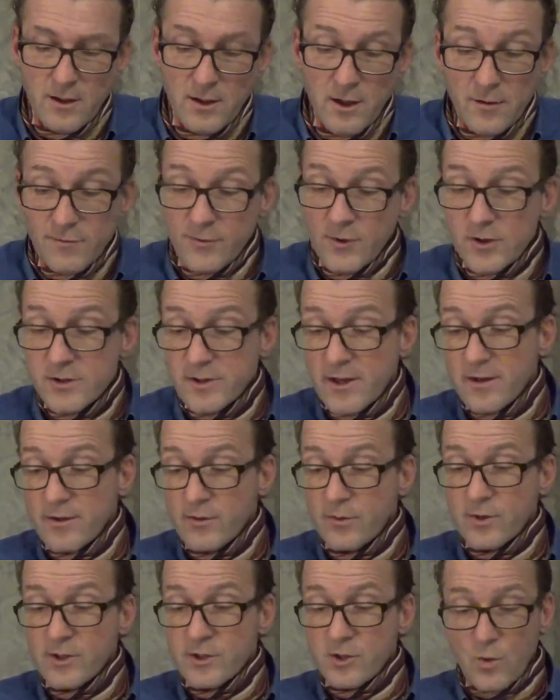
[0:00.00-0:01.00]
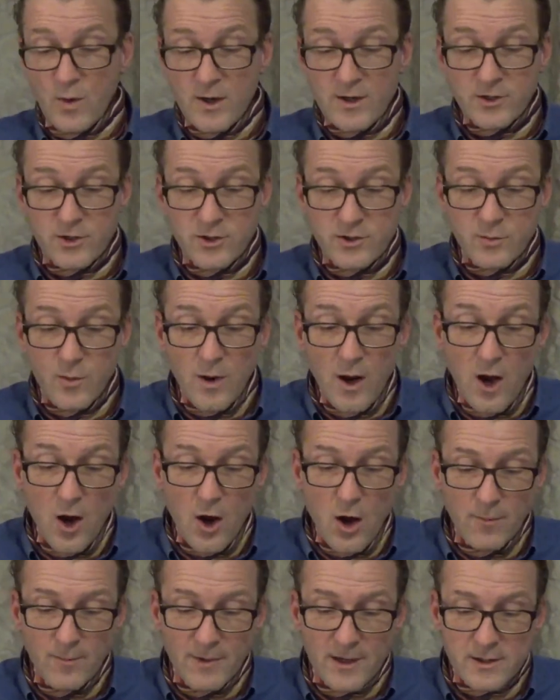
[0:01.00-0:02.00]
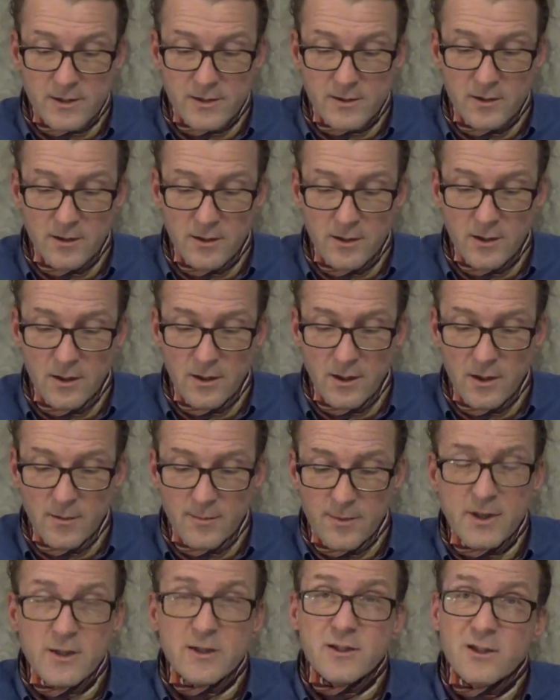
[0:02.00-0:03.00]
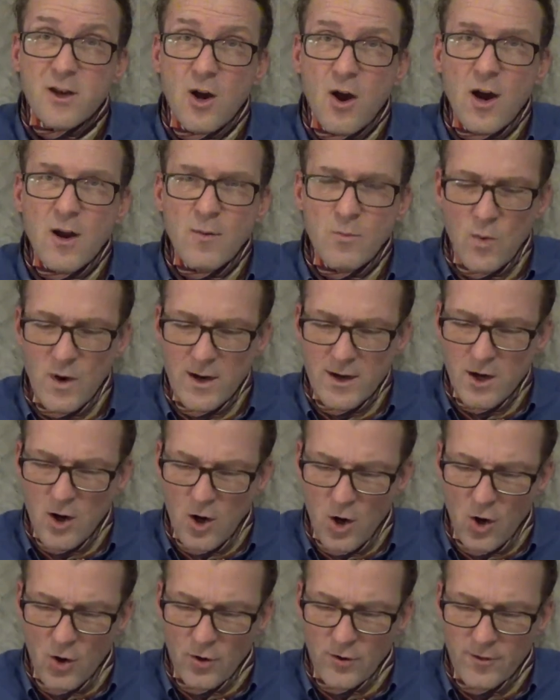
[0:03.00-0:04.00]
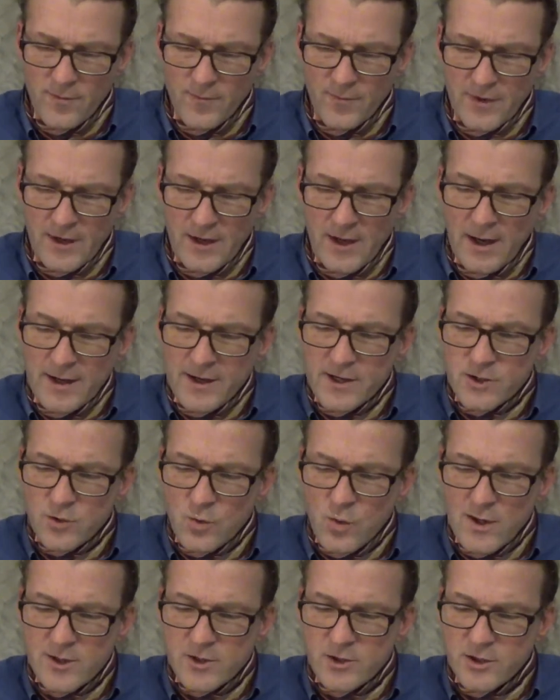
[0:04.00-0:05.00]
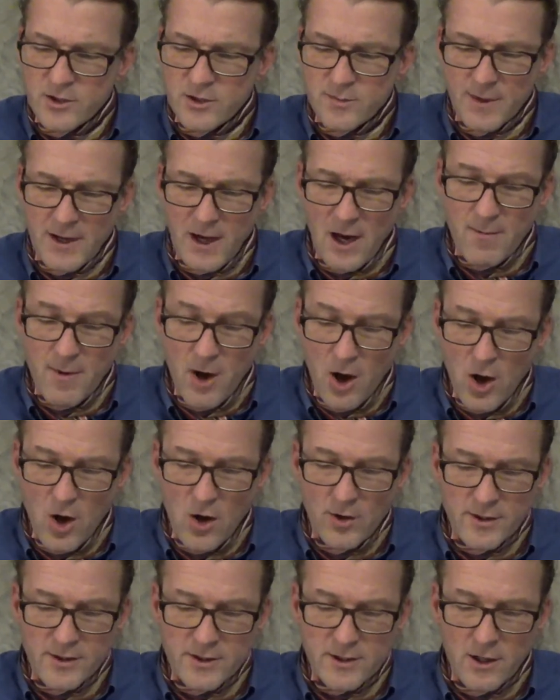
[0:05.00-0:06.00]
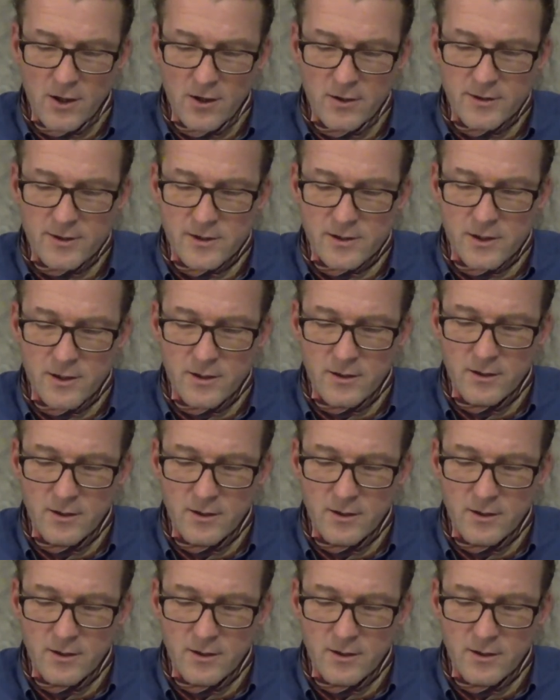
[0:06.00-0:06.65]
At first they thought his questions were harmless, but as time went on and his questions became harder to answer,